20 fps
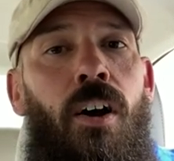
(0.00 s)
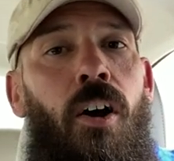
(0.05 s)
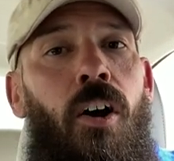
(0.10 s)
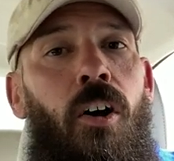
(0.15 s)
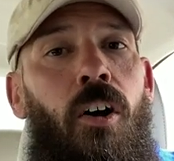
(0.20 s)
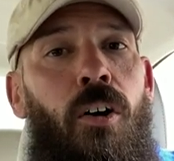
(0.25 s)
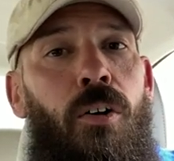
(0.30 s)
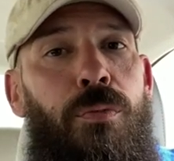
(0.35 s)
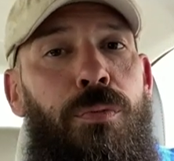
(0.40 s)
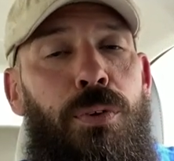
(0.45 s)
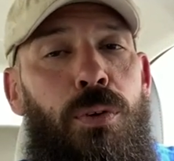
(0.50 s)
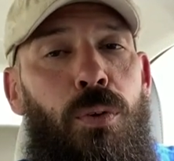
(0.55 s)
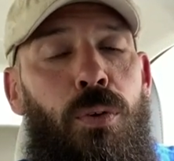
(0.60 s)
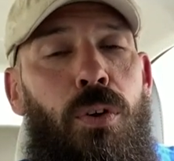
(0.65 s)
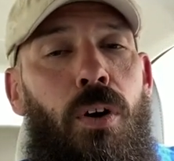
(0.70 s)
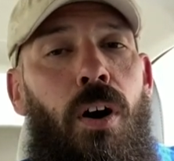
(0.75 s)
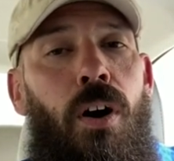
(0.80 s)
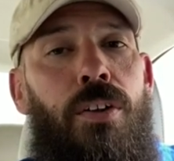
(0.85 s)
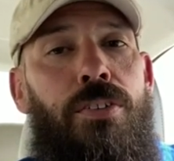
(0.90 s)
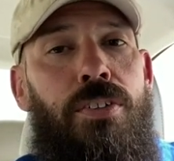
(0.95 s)
our fuel
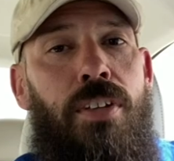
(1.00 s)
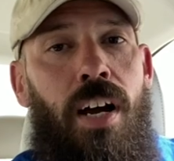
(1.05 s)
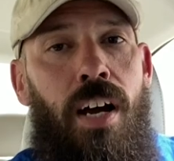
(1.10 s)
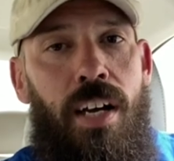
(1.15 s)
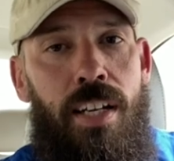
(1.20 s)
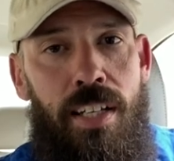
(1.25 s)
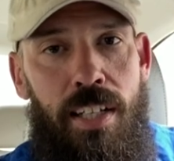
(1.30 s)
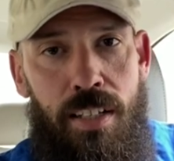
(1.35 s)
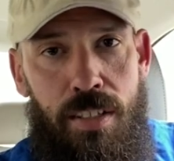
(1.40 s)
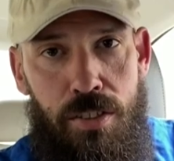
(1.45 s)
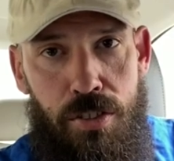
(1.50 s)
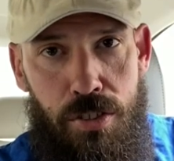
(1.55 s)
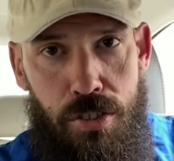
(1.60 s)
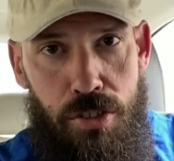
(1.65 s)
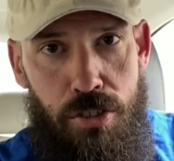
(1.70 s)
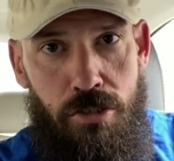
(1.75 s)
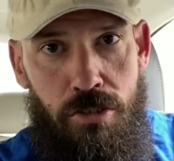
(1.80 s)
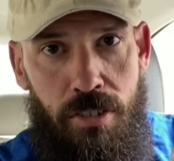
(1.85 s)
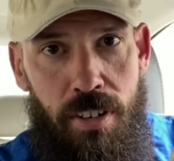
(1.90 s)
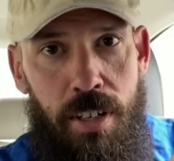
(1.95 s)
costs got
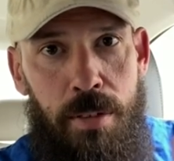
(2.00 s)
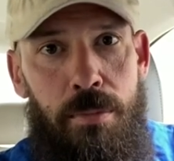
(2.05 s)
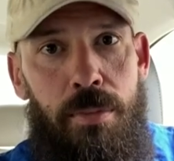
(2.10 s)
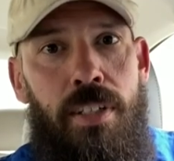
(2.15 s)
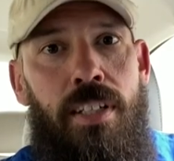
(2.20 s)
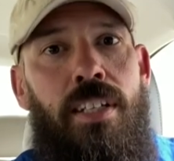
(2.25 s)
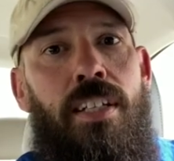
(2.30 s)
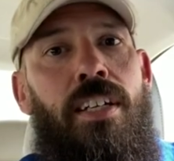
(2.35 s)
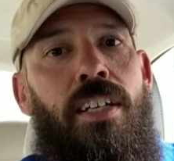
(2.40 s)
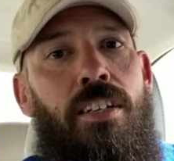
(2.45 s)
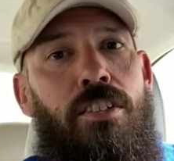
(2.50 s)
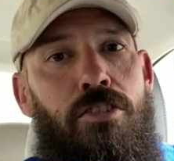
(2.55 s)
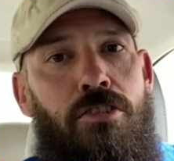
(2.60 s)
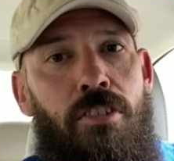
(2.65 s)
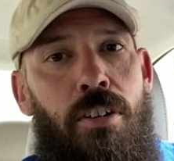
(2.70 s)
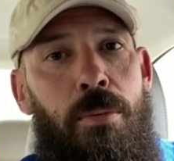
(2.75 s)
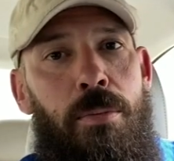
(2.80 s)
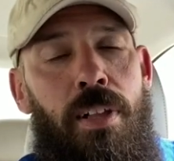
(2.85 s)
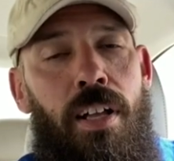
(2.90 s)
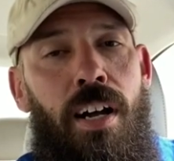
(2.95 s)
extremely,
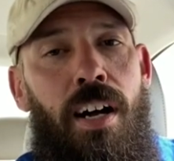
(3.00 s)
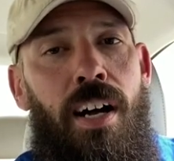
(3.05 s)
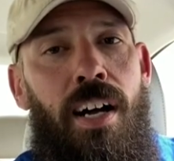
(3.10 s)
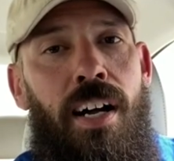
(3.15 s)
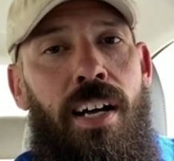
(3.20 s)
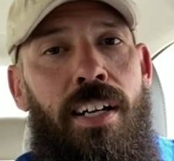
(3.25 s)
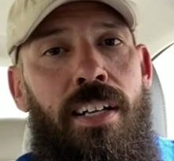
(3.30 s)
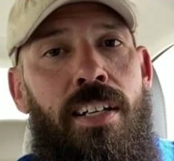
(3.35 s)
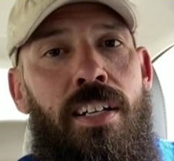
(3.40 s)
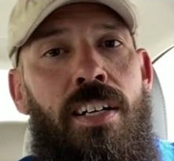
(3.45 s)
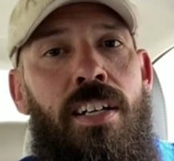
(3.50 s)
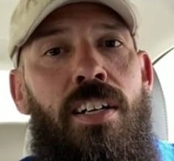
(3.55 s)
extremely high.